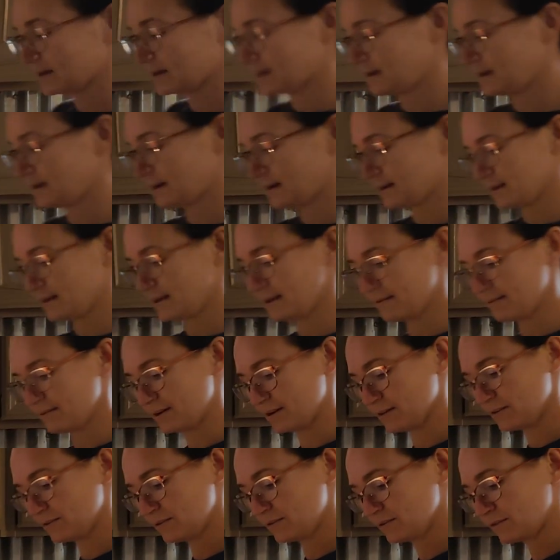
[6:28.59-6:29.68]
and give it
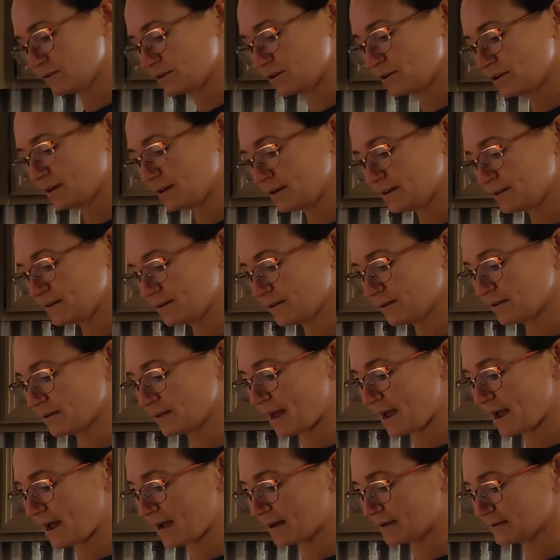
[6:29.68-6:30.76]
a stir until
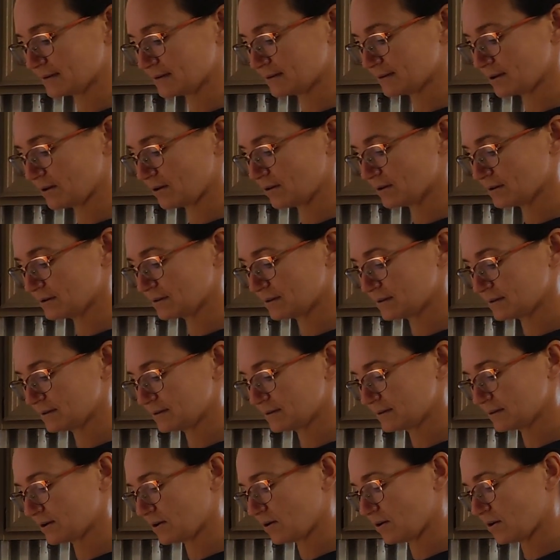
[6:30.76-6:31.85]
that salt
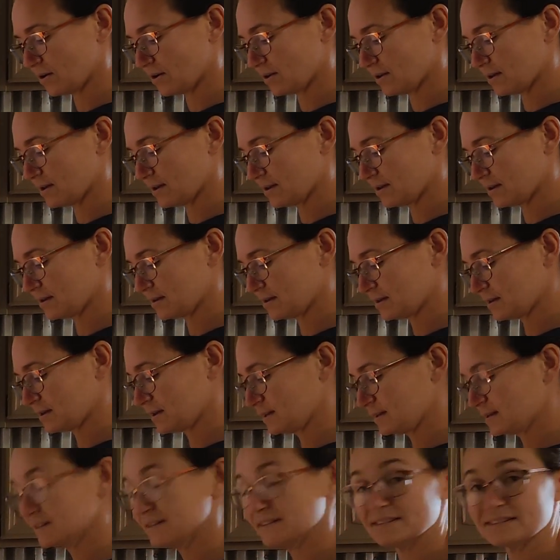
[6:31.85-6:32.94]
is all
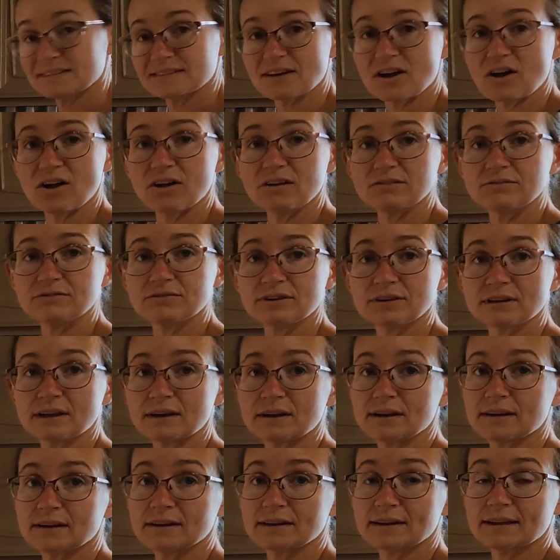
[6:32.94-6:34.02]
dissolved,
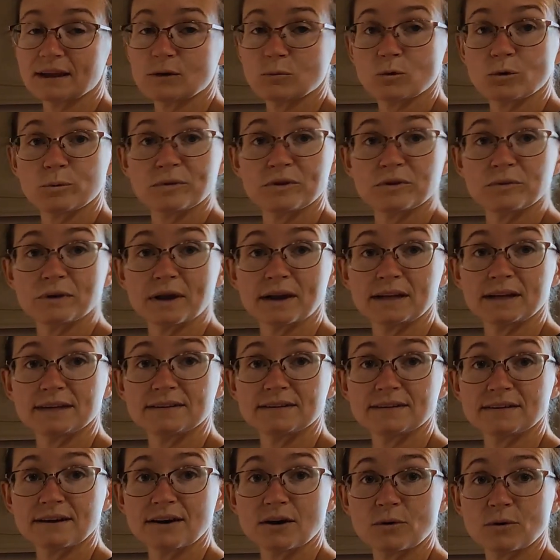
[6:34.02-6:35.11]
and then we'll be ready
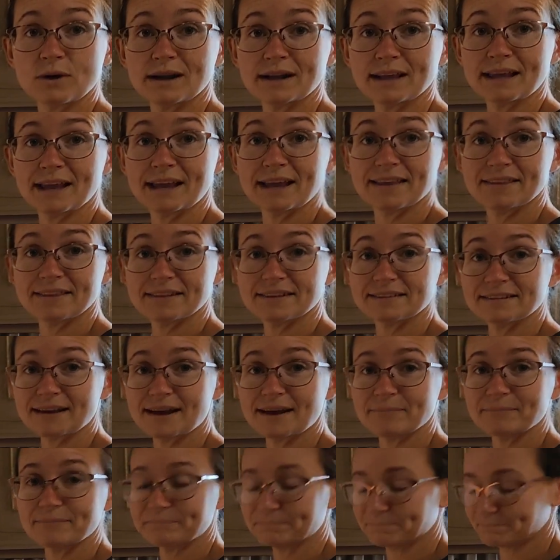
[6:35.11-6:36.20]
to go and can this up.